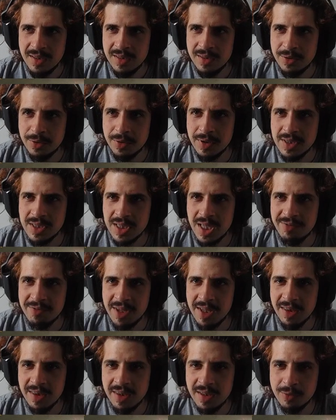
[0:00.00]
Tourists have
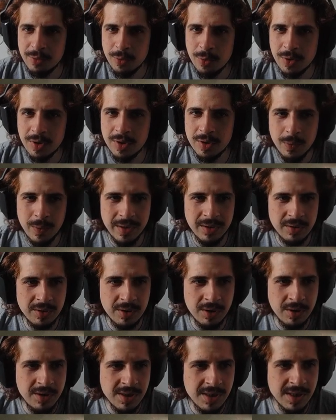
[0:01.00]
nothing to order. Where
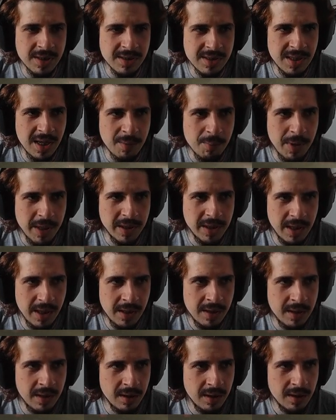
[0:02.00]
tourists can suck my
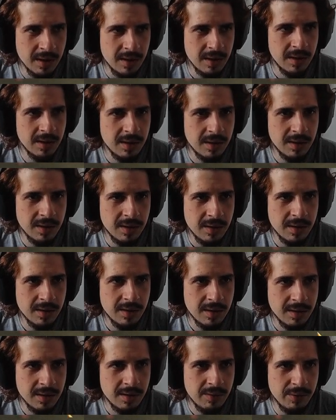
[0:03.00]
dick.
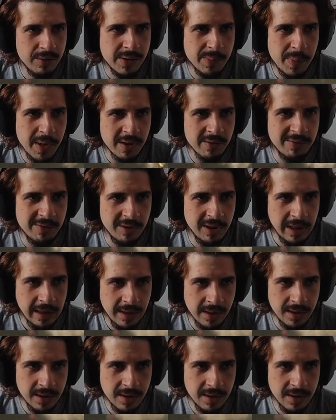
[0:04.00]
Respectfully.